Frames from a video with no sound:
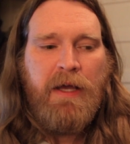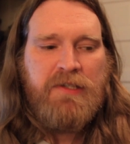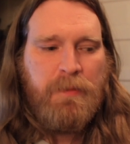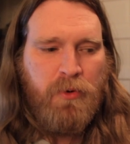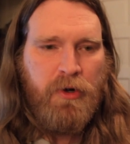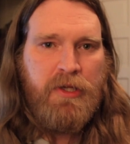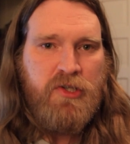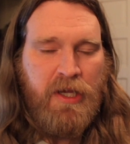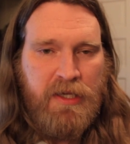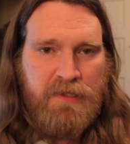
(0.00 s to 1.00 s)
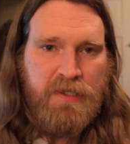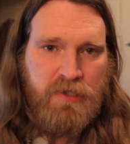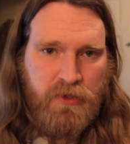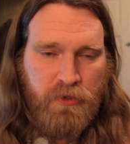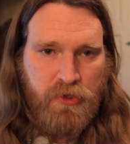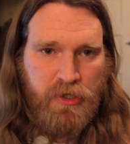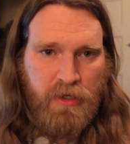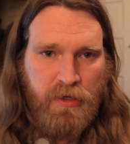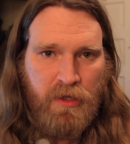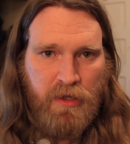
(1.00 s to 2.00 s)
supporting Chinese
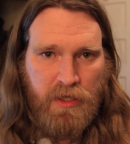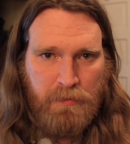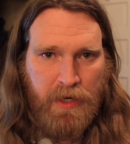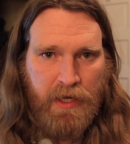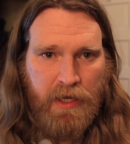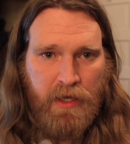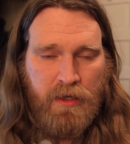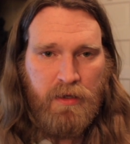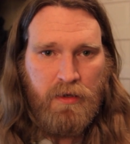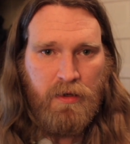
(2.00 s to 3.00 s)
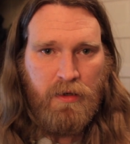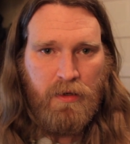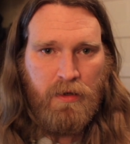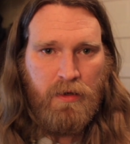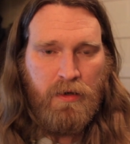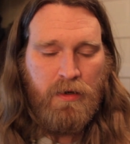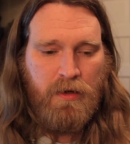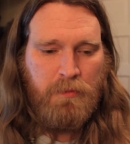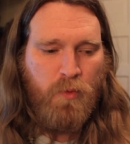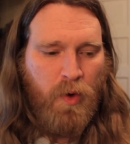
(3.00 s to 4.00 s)
exclusion and by
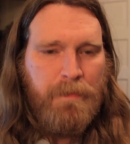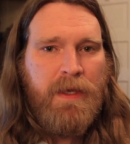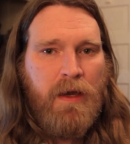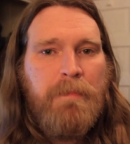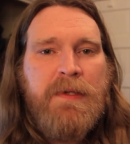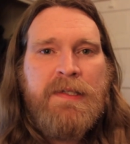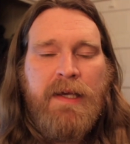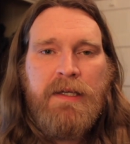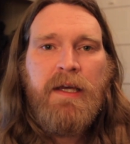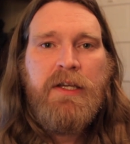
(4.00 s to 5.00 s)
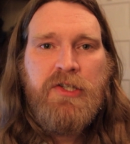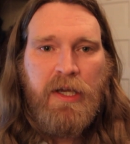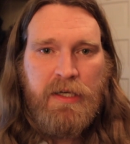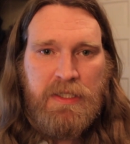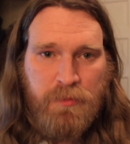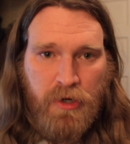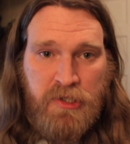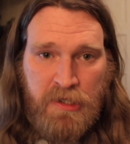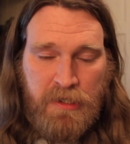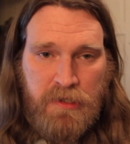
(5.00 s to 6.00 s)
whipping up this anti-Chinese
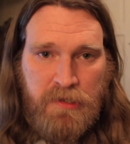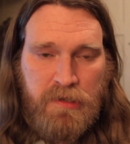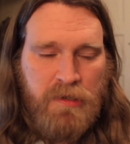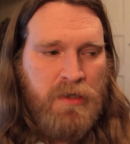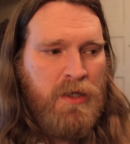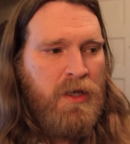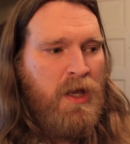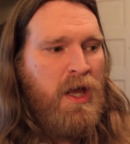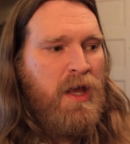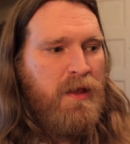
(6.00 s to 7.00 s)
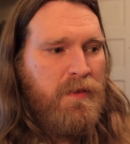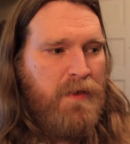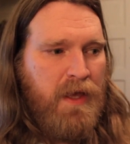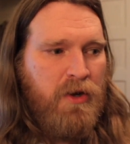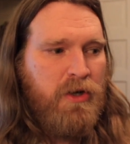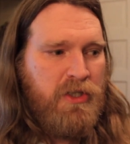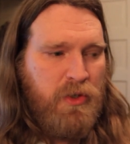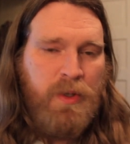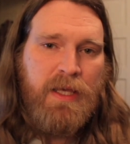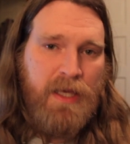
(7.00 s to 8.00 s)
prejudice, they are
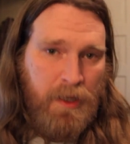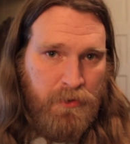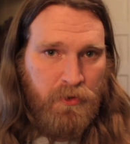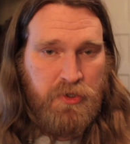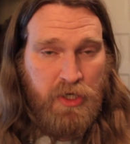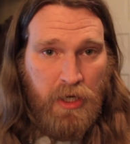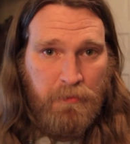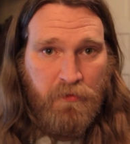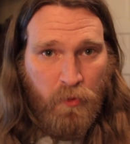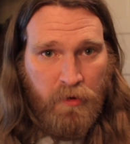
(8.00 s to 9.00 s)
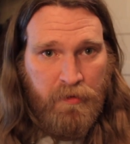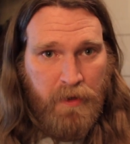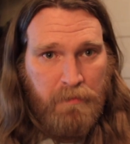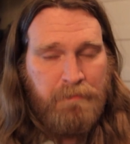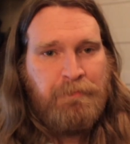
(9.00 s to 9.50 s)
doing capital's job for them.